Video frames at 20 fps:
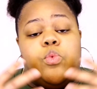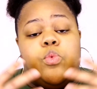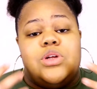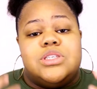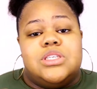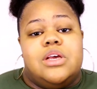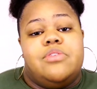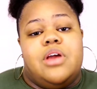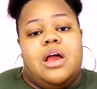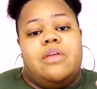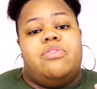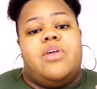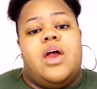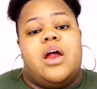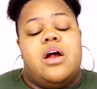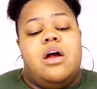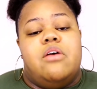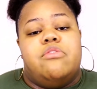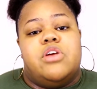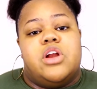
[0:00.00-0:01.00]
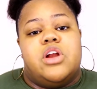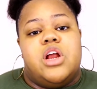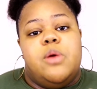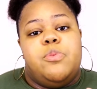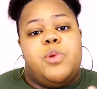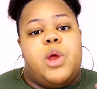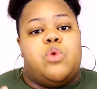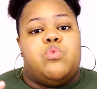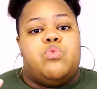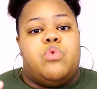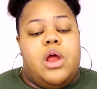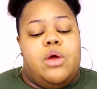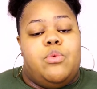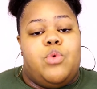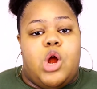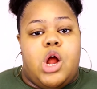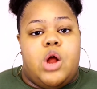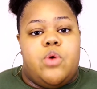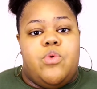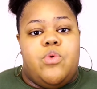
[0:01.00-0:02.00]
once I've got that covered up and right
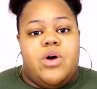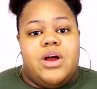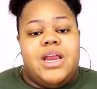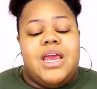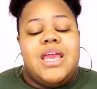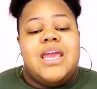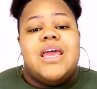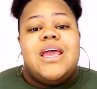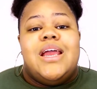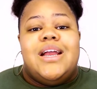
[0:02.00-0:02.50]
where I want it,